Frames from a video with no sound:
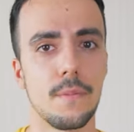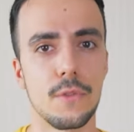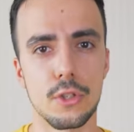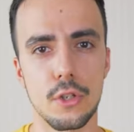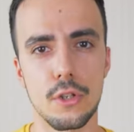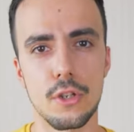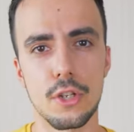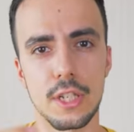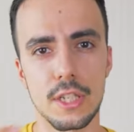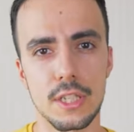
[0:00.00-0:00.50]

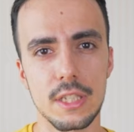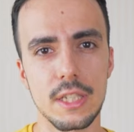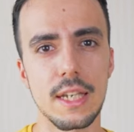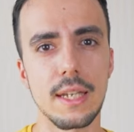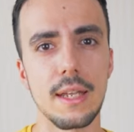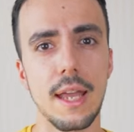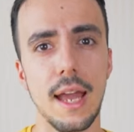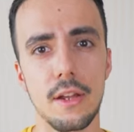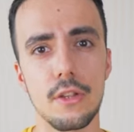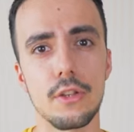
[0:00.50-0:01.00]
So you can
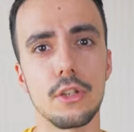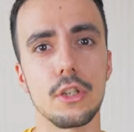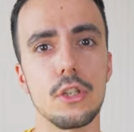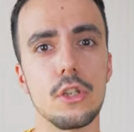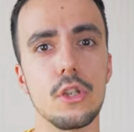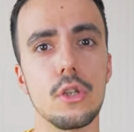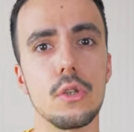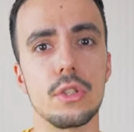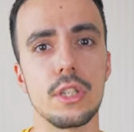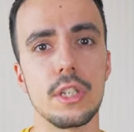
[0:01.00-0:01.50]
see how you
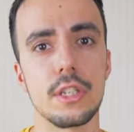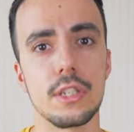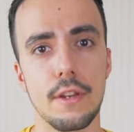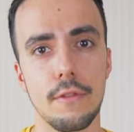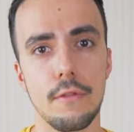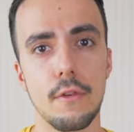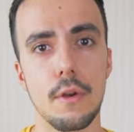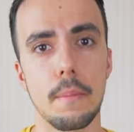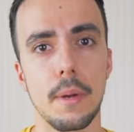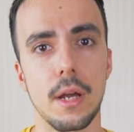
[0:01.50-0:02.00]
can use these
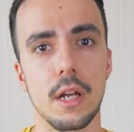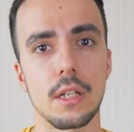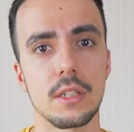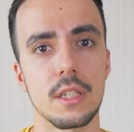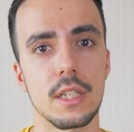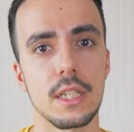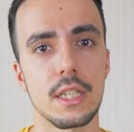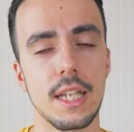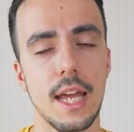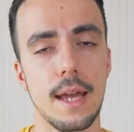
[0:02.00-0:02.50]
different
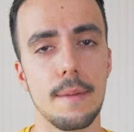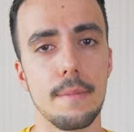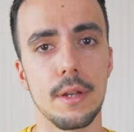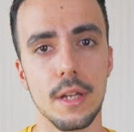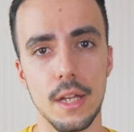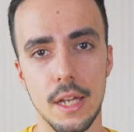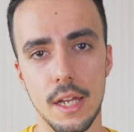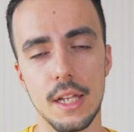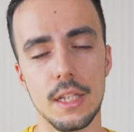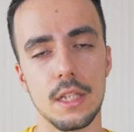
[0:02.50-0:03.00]
parts of the
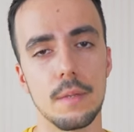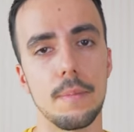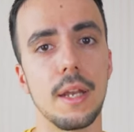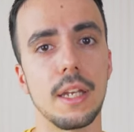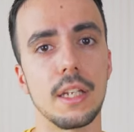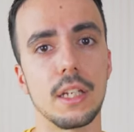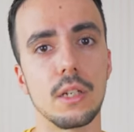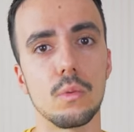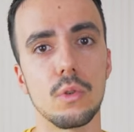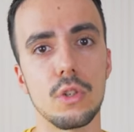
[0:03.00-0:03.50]
tab
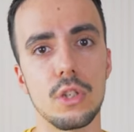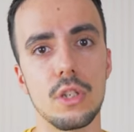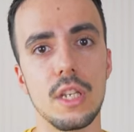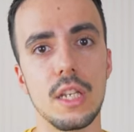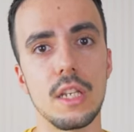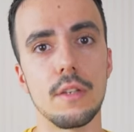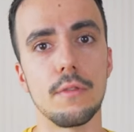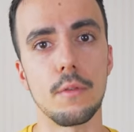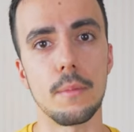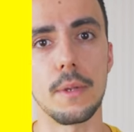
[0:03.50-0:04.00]
depending on what you need